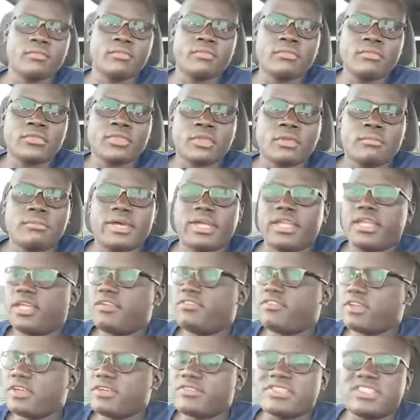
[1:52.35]
But if you
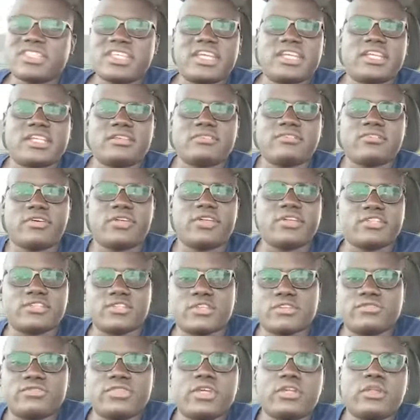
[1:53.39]
have sinned and fallen short of
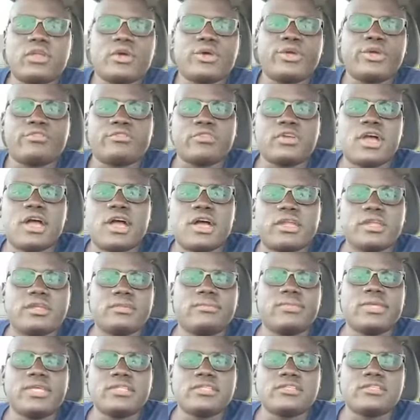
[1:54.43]
the glory of God, it
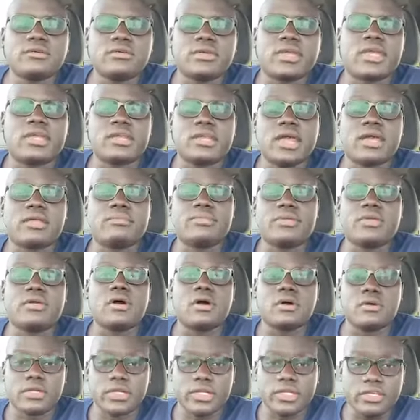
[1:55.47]
means you cannot be
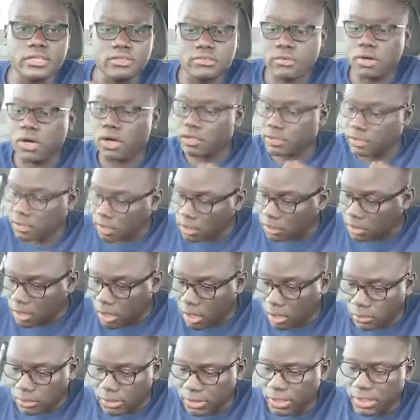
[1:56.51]
holy. You are not
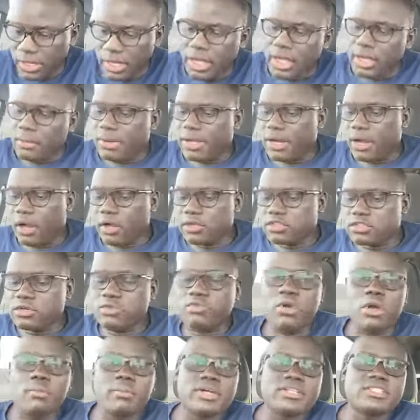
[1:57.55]
holy. But also
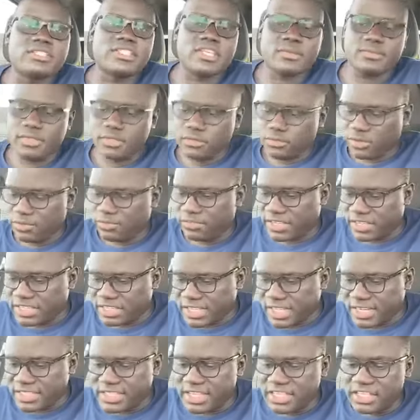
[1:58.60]
Romans chapter 3 verse 10
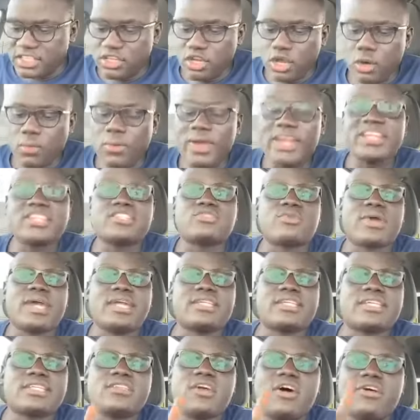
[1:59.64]
says, No one is righteous,
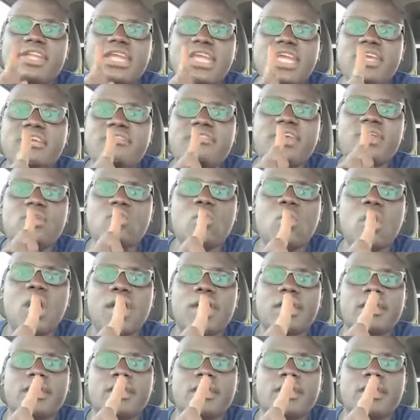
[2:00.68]
not even one.